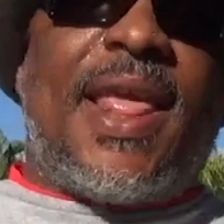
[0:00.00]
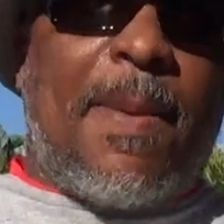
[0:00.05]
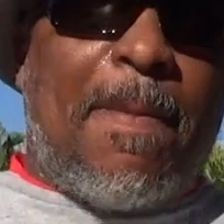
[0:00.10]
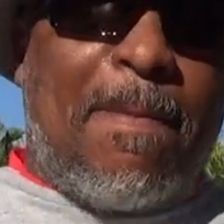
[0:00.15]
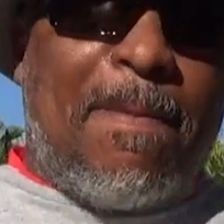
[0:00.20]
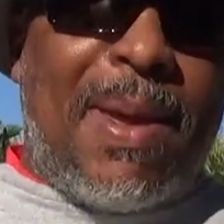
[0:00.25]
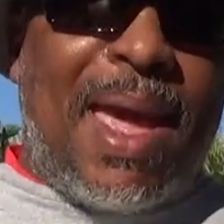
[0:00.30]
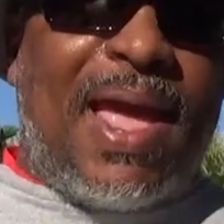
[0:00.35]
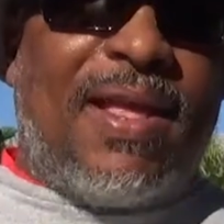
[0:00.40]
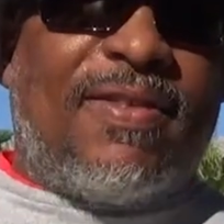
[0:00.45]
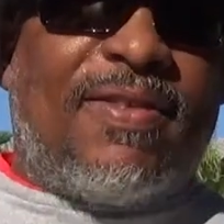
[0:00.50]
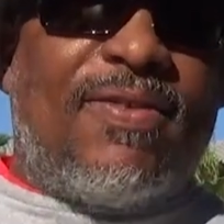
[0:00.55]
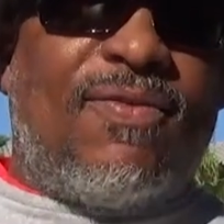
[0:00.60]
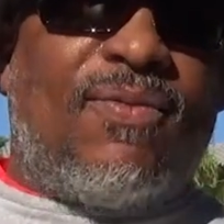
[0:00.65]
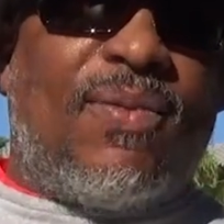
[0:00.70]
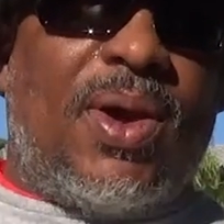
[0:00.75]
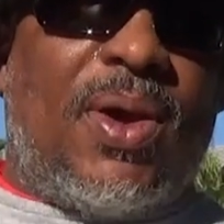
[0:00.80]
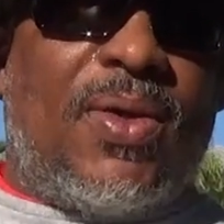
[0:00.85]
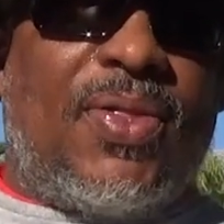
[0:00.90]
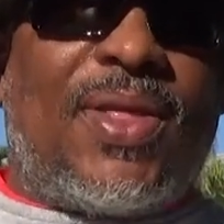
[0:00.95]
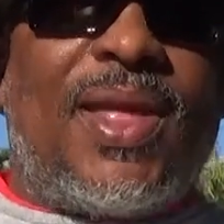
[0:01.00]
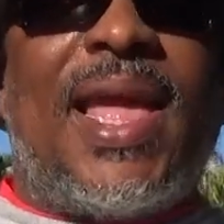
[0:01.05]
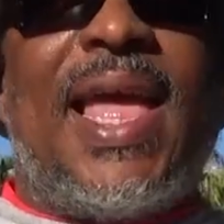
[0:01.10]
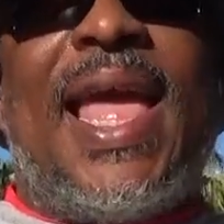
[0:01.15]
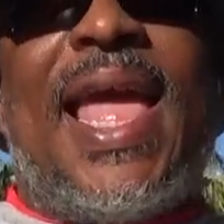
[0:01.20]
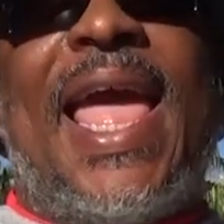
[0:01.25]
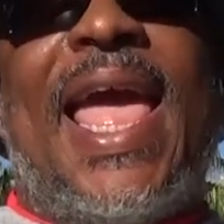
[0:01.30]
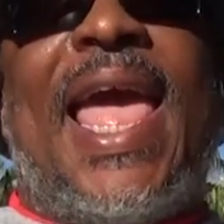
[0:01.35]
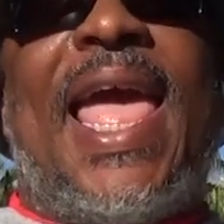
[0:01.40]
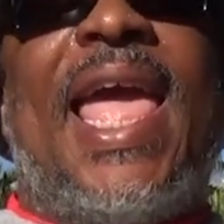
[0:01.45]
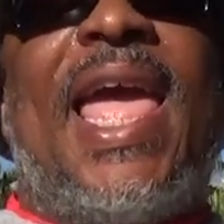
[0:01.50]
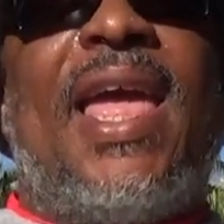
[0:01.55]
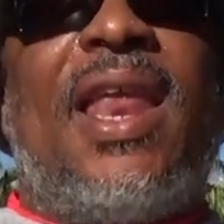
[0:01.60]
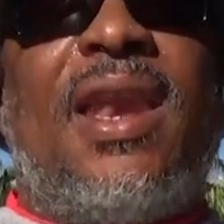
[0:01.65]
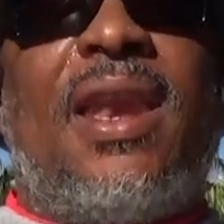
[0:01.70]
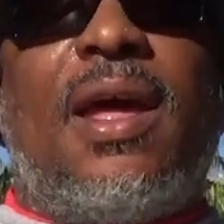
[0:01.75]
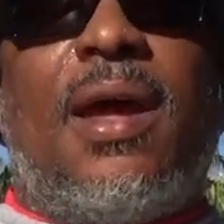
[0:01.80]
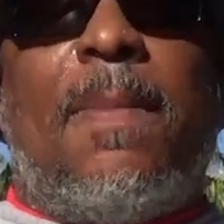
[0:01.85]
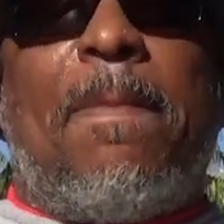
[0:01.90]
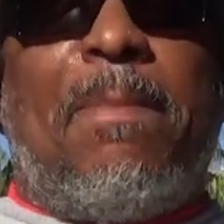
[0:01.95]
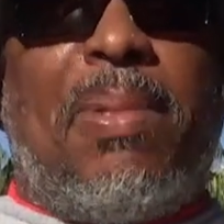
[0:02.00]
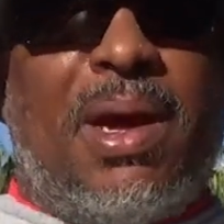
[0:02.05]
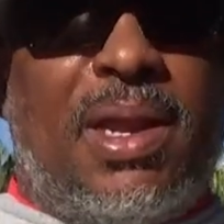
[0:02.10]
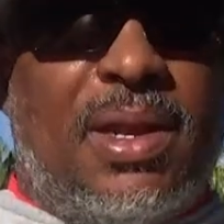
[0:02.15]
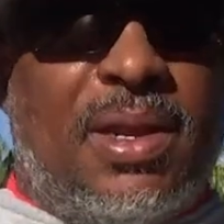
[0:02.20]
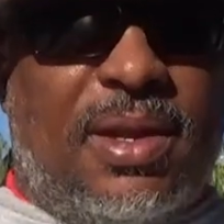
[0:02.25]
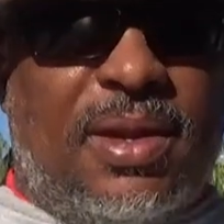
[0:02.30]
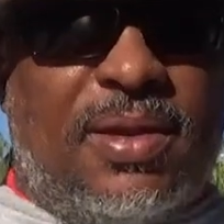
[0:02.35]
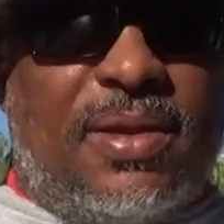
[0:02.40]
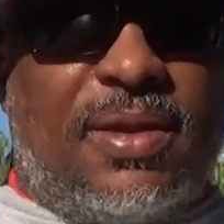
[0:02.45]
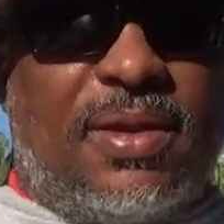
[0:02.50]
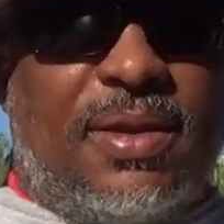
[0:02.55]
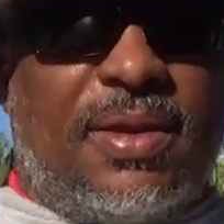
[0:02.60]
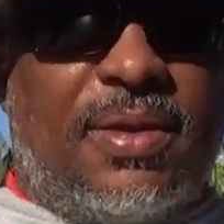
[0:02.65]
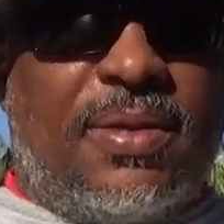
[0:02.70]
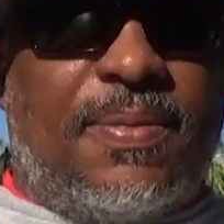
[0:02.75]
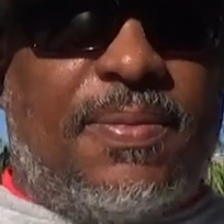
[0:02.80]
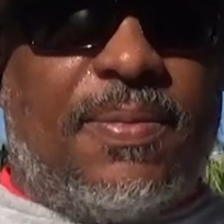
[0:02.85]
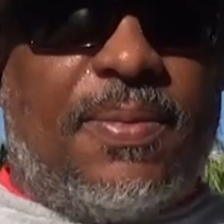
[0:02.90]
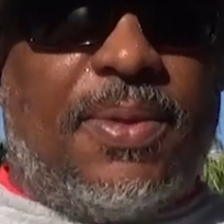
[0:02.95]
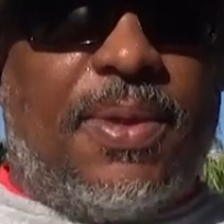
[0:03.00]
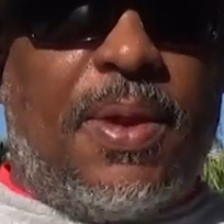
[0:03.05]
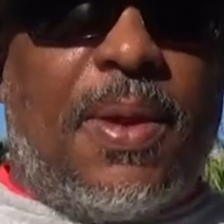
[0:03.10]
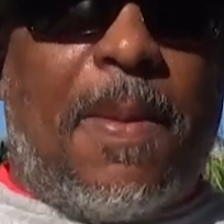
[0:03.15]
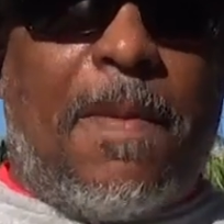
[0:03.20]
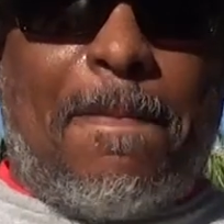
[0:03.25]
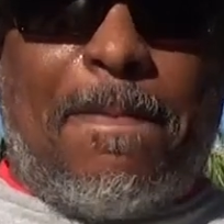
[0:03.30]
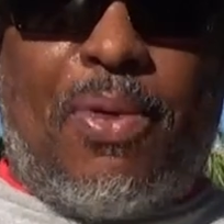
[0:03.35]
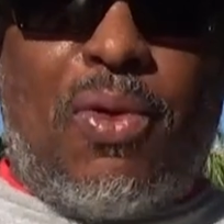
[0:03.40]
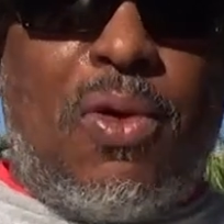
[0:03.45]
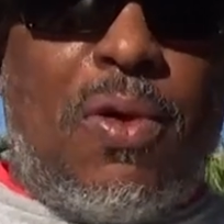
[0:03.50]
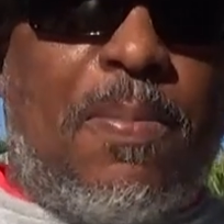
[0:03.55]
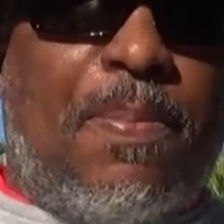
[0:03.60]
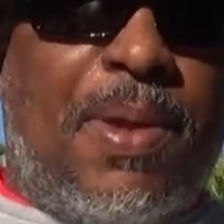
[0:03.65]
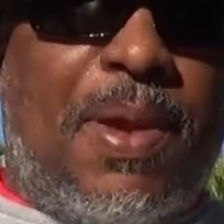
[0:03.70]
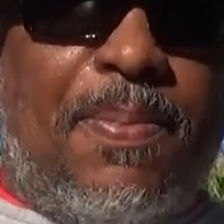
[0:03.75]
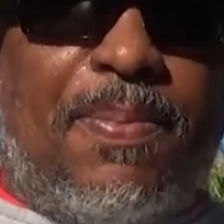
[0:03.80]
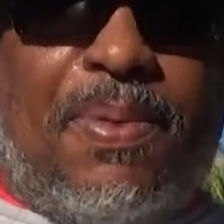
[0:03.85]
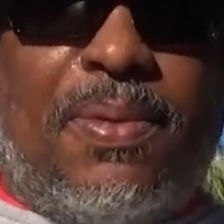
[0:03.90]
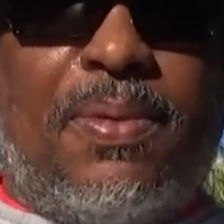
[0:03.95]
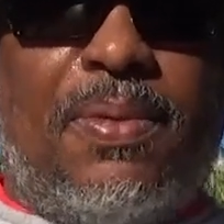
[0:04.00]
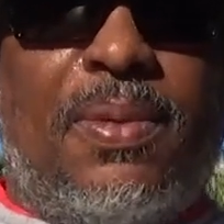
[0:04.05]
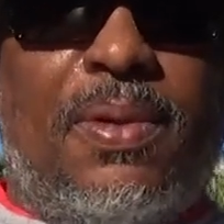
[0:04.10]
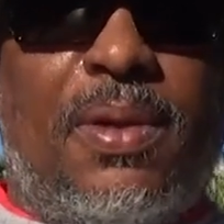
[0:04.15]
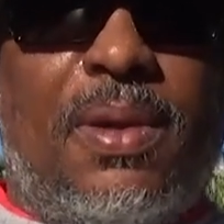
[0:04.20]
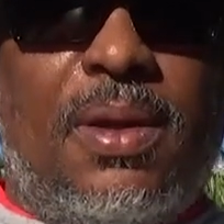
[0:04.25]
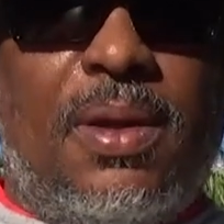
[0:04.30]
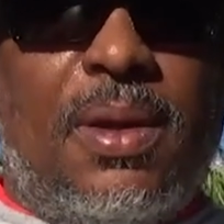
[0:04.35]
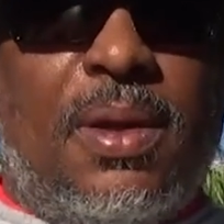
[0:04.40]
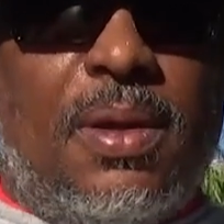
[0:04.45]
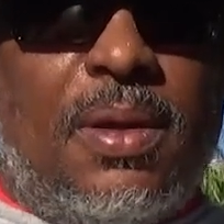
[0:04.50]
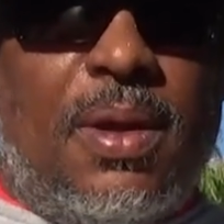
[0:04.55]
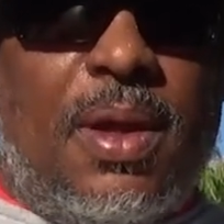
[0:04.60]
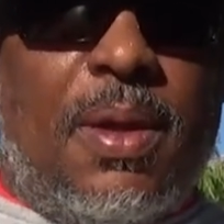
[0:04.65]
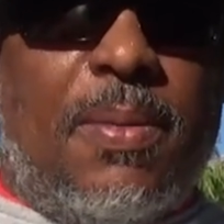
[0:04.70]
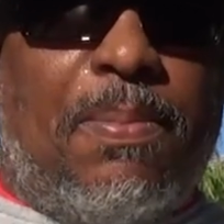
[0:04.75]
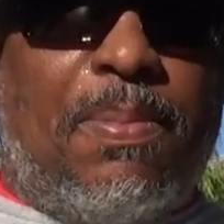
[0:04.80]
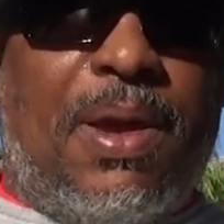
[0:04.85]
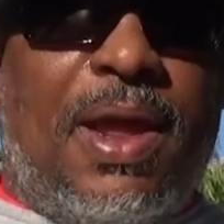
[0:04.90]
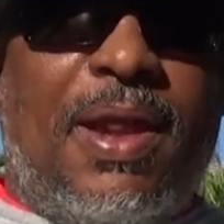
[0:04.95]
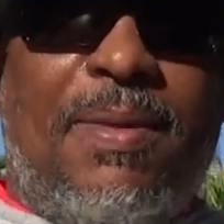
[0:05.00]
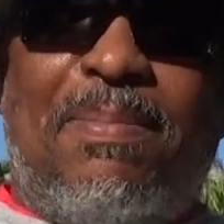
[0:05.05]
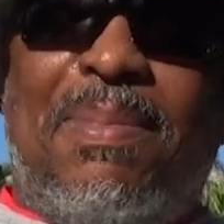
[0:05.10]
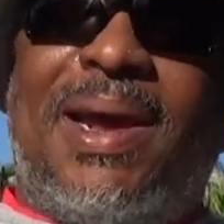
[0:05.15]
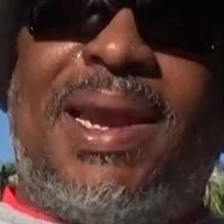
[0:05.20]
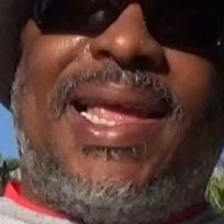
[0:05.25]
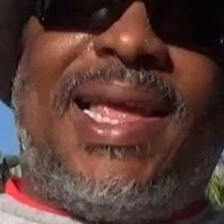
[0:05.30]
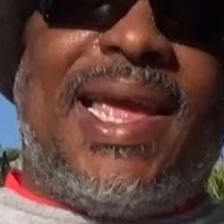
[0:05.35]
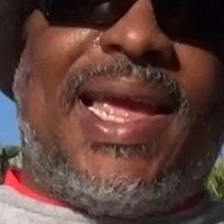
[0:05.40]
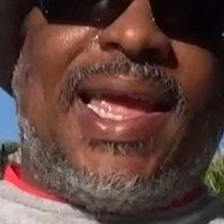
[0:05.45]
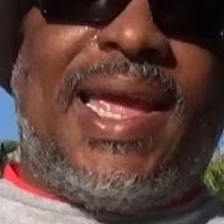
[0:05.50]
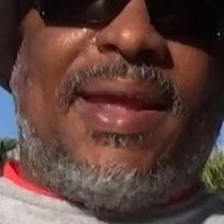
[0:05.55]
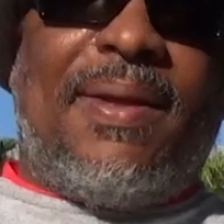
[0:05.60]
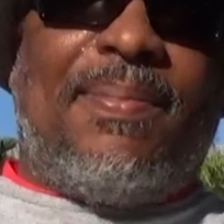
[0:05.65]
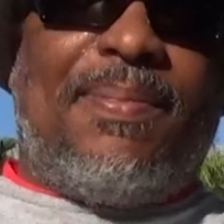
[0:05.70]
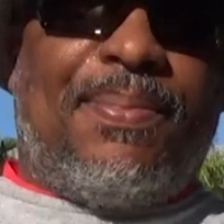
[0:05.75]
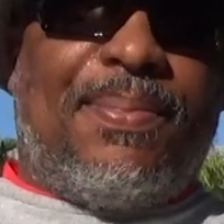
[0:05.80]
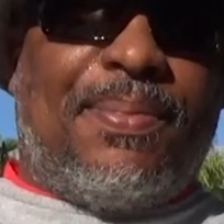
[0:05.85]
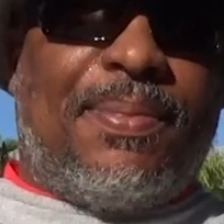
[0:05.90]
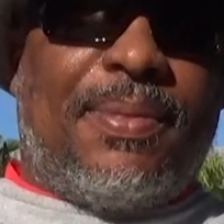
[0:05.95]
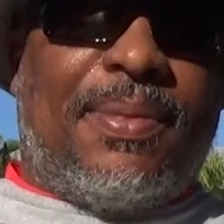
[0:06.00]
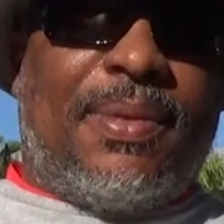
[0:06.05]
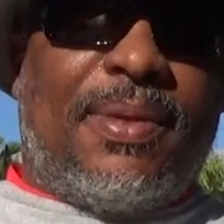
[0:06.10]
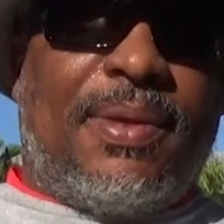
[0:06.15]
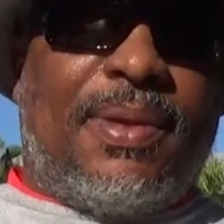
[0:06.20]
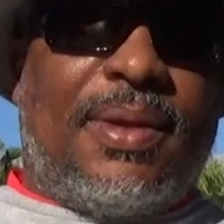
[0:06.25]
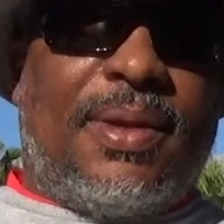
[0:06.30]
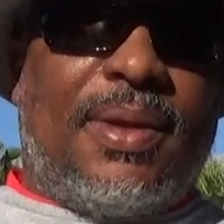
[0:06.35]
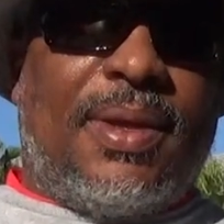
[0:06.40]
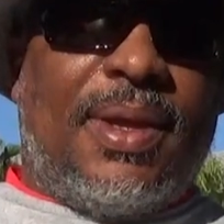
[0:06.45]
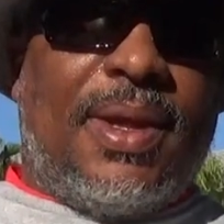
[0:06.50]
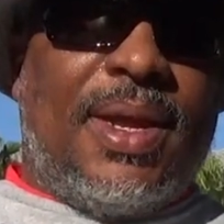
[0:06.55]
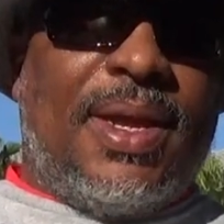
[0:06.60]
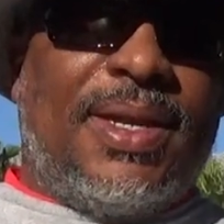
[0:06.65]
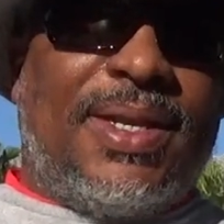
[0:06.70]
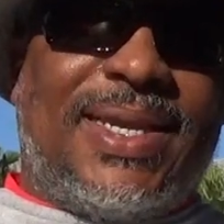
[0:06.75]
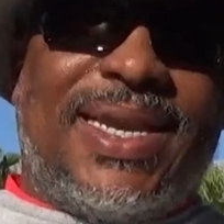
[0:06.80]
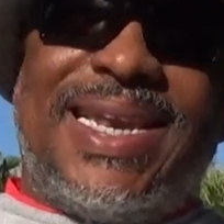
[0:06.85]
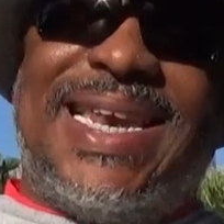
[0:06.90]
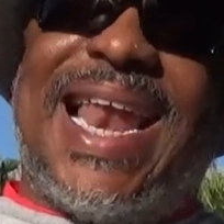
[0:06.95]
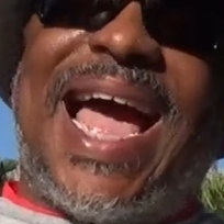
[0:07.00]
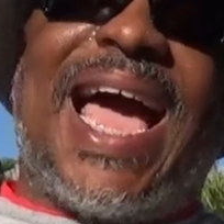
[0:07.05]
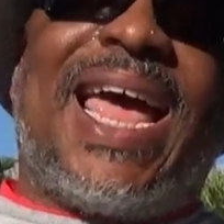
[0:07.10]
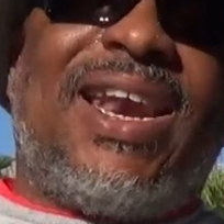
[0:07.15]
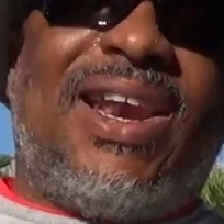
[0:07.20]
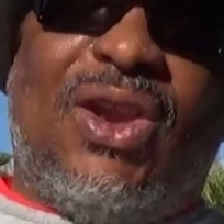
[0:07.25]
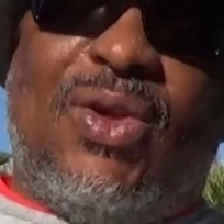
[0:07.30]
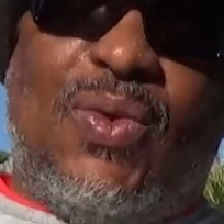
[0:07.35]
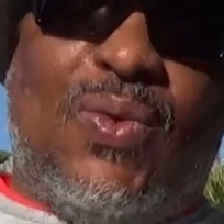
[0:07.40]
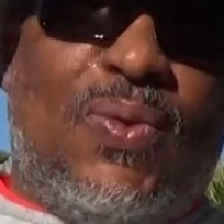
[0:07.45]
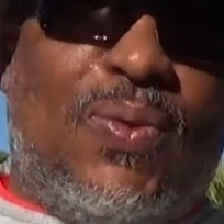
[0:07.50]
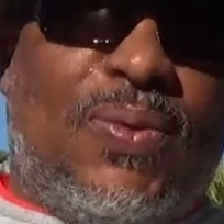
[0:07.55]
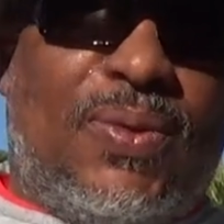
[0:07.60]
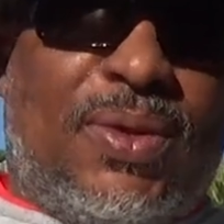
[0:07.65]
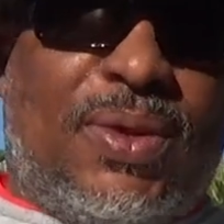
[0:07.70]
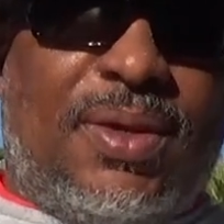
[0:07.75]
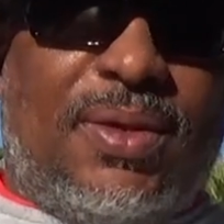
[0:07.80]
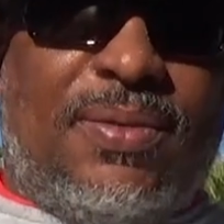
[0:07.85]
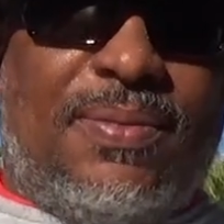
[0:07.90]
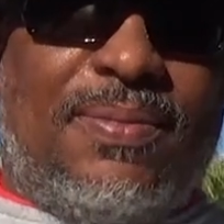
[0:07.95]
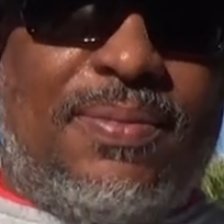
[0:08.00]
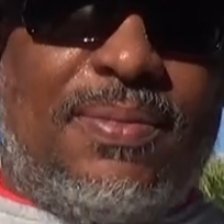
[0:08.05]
that. Massive wealth and abundance. Poor people play the money game to not lose.